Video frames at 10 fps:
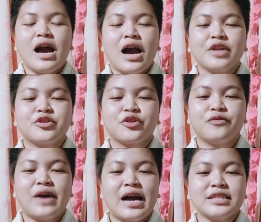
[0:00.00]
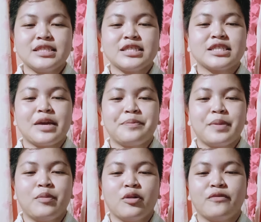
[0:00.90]
Either of us is
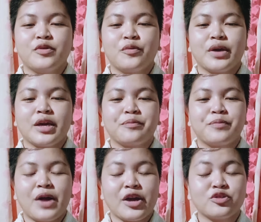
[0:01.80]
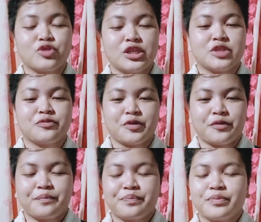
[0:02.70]
capable of doing embryo transfer.
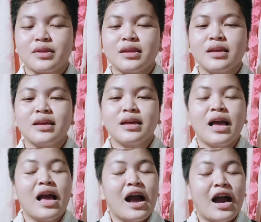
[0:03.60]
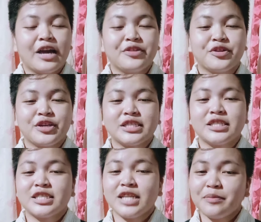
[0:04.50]
Either is
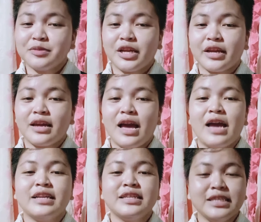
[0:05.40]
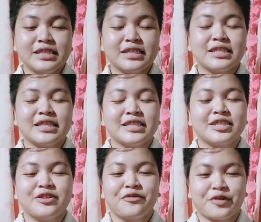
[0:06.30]
the subject and is
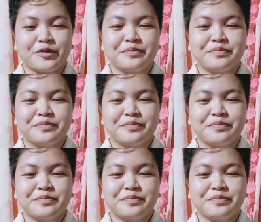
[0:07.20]
the verb.